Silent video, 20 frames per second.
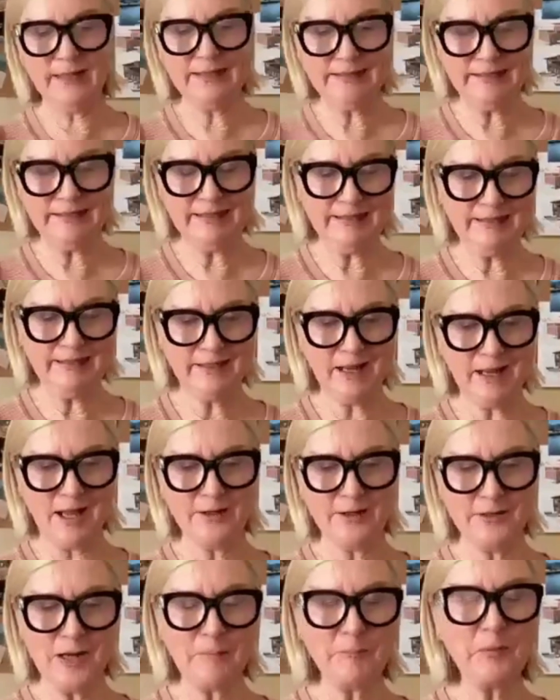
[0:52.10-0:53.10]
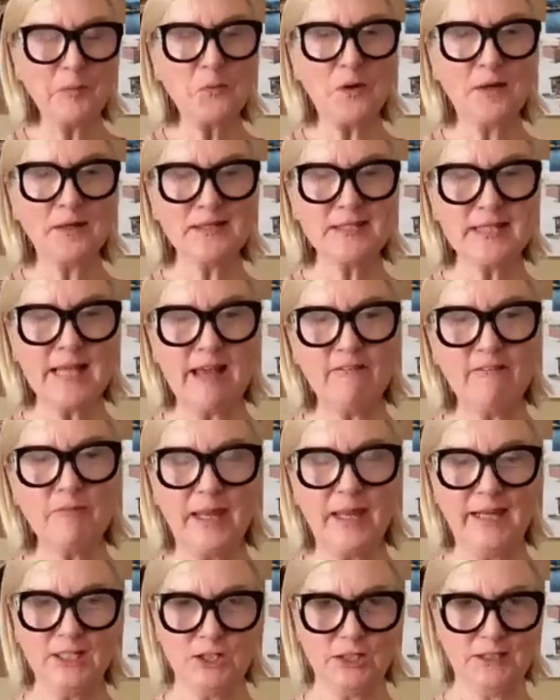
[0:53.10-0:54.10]
I think uh, number one is have
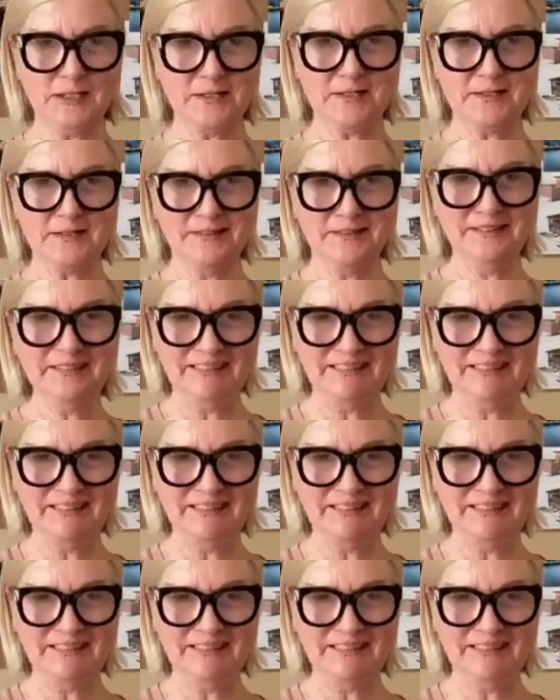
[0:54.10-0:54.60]
patience.